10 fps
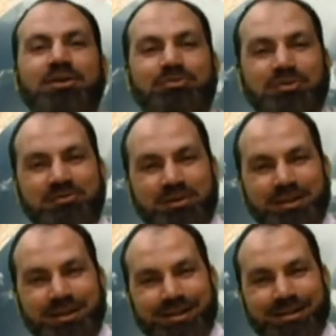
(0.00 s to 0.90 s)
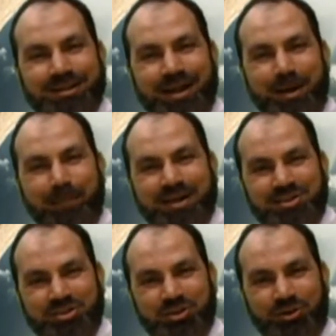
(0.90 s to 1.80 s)
revealing the
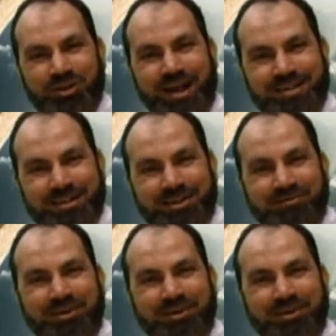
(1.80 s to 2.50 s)
message or the